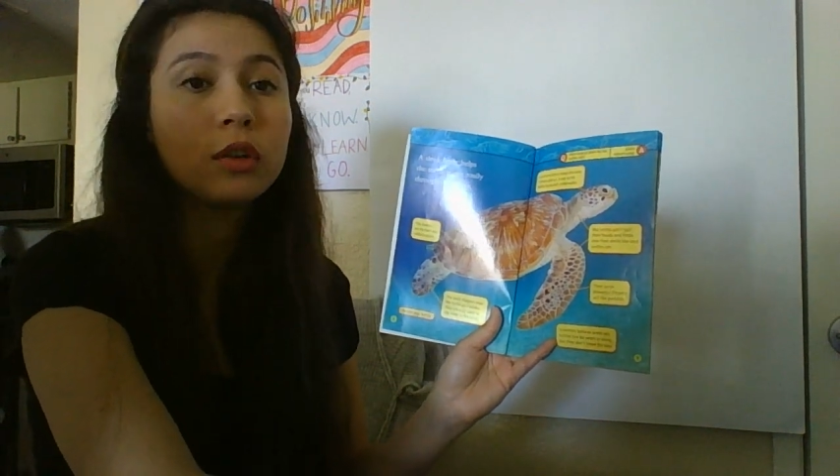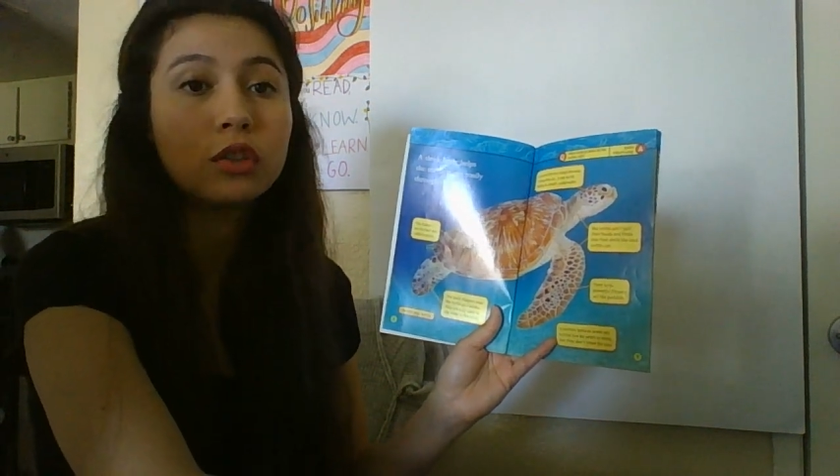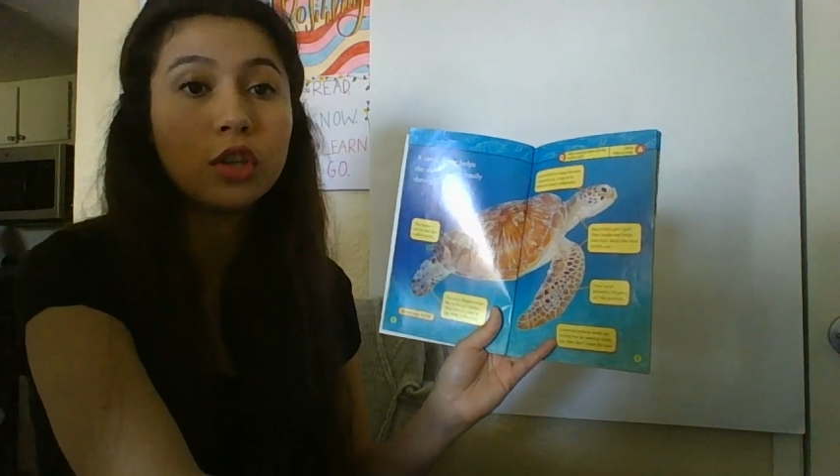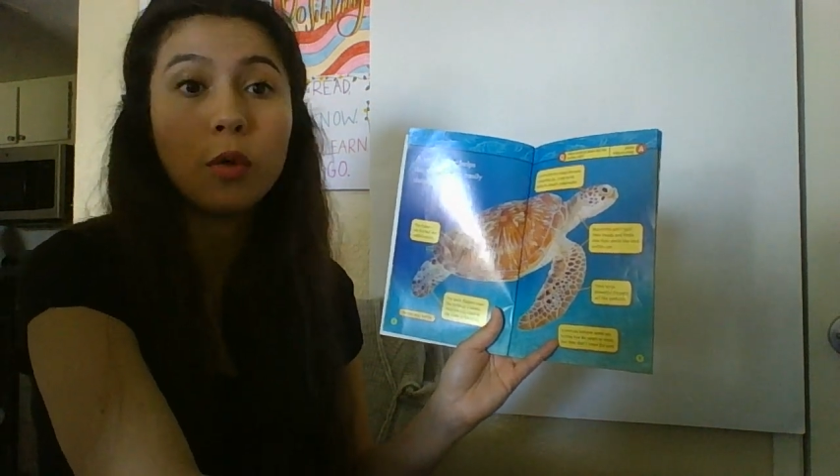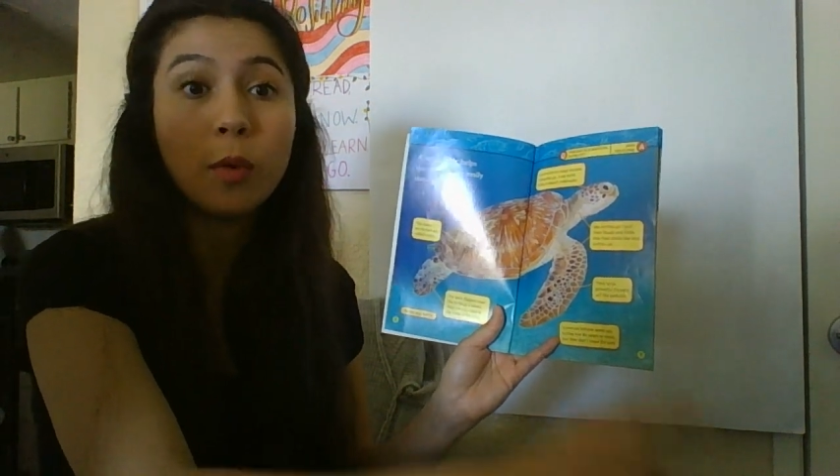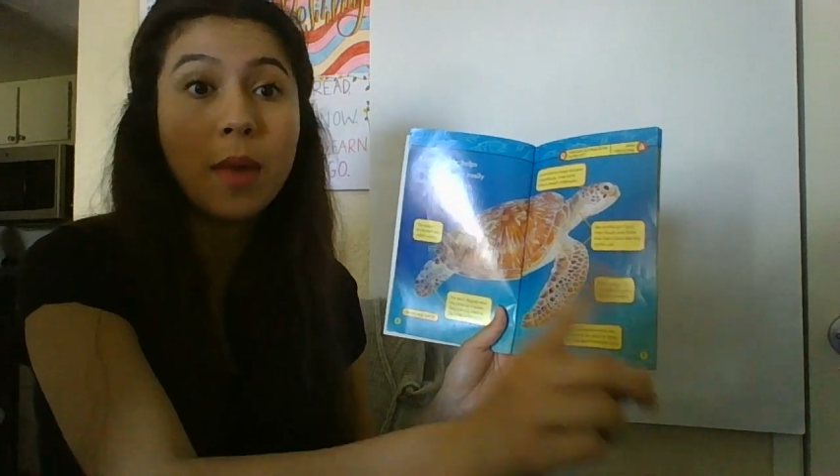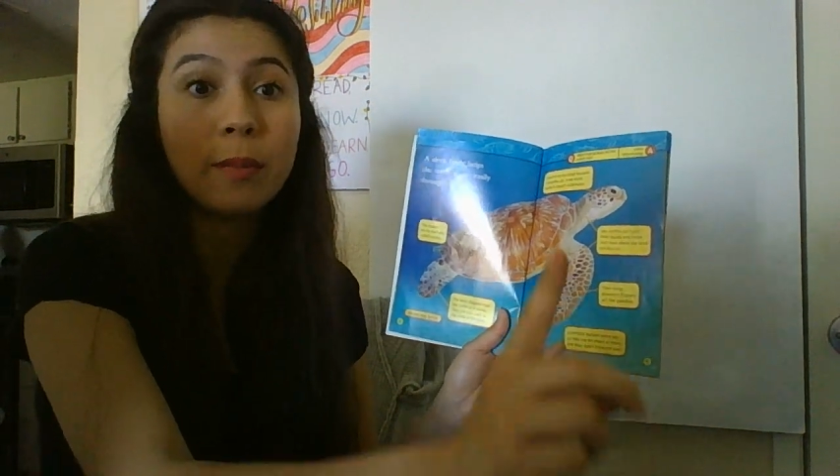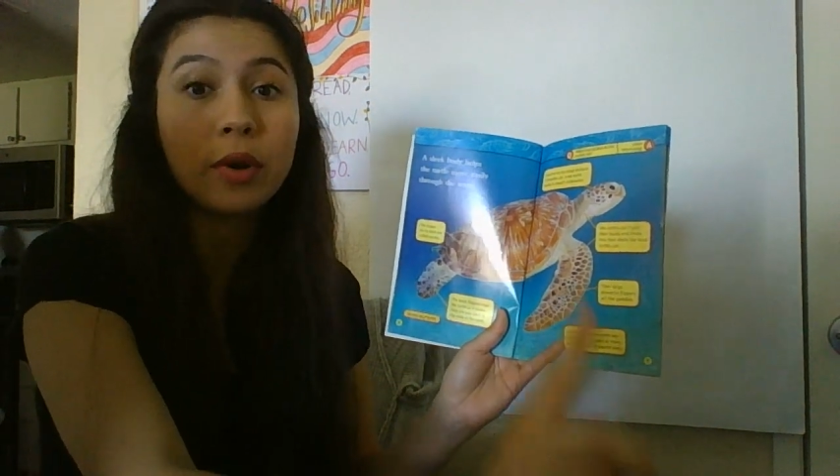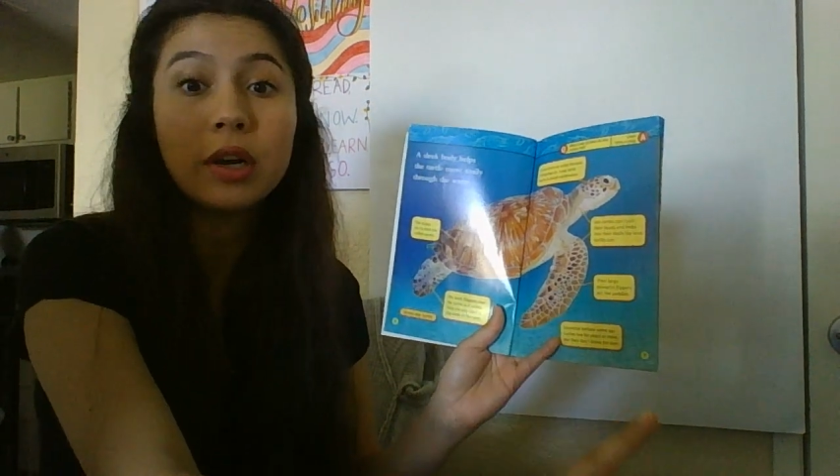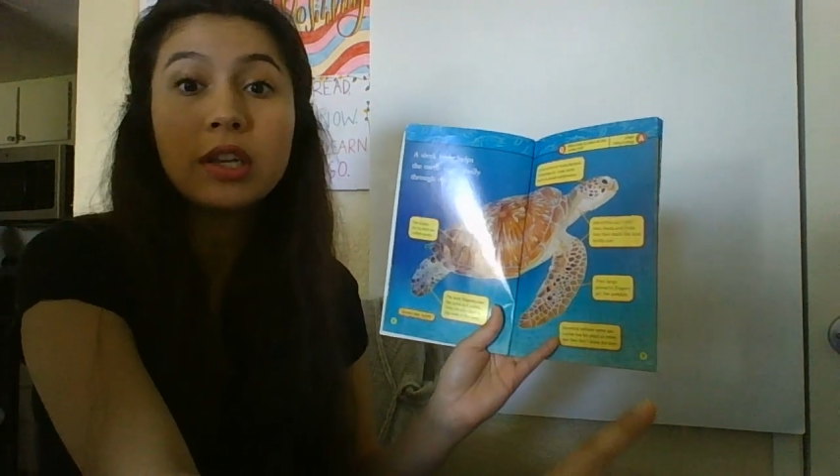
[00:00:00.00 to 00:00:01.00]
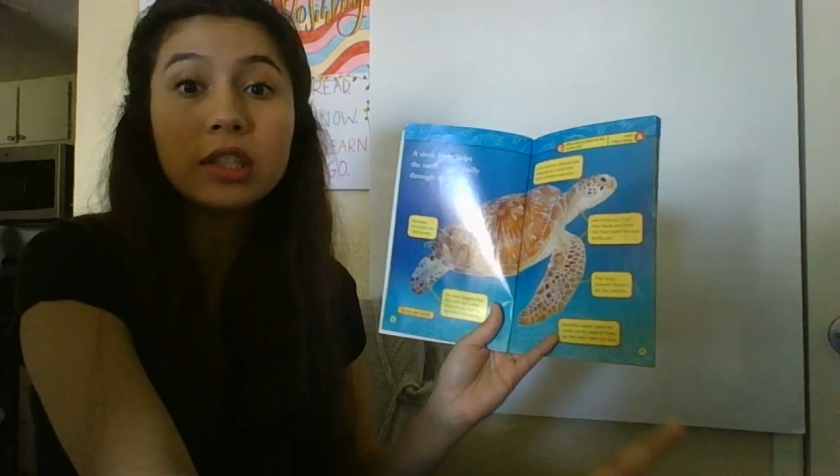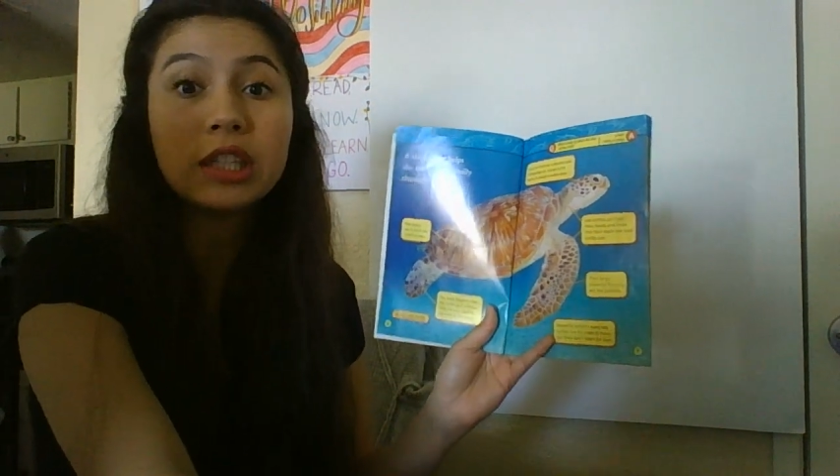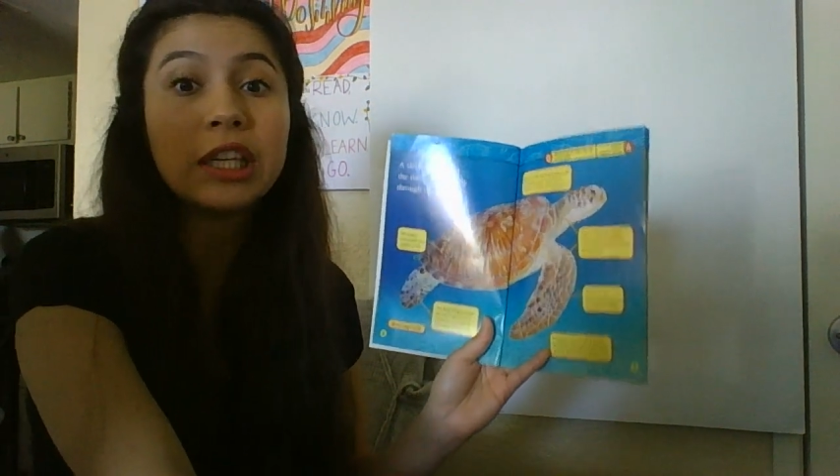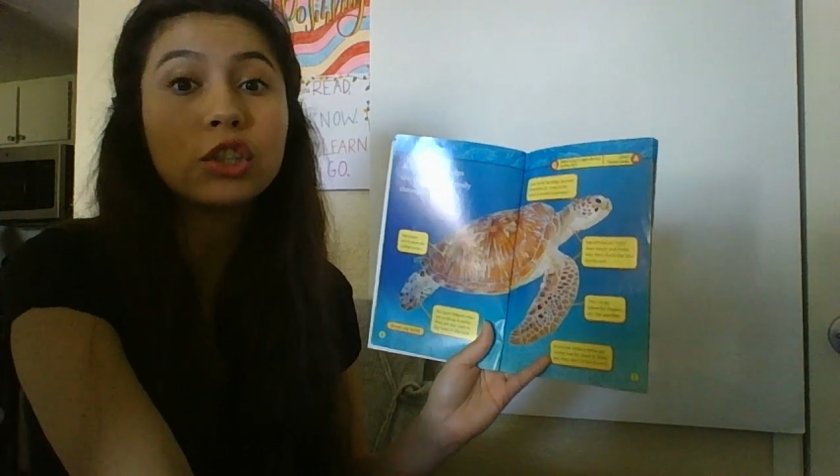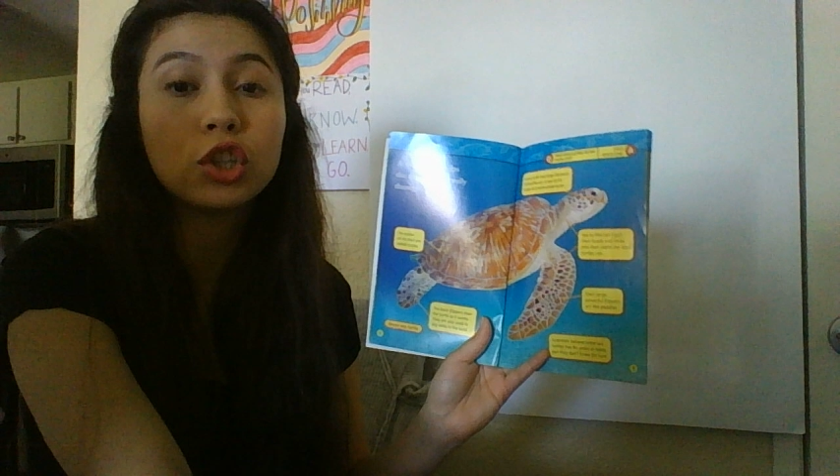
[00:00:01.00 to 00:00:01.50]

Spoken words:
So remember, sea